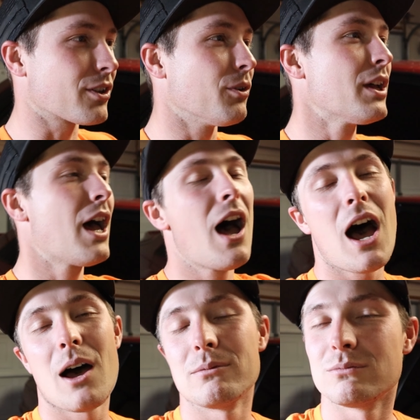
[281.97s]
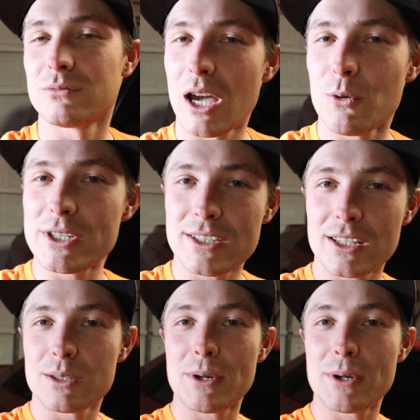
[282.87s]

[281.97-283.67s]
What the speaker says: So, not wasting any